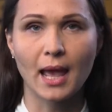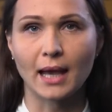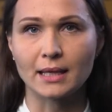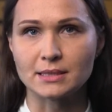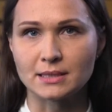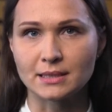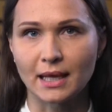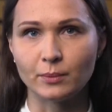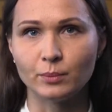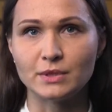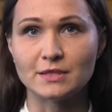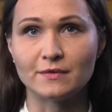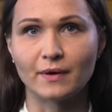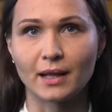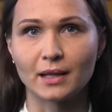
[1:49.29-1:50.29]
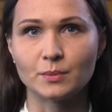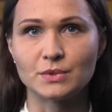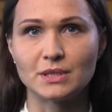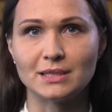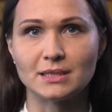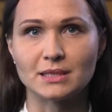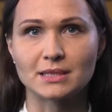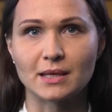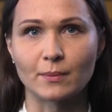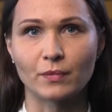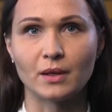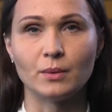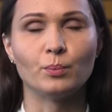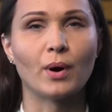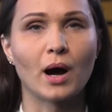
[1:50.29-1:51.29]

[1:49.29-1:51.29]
as it can be developed into something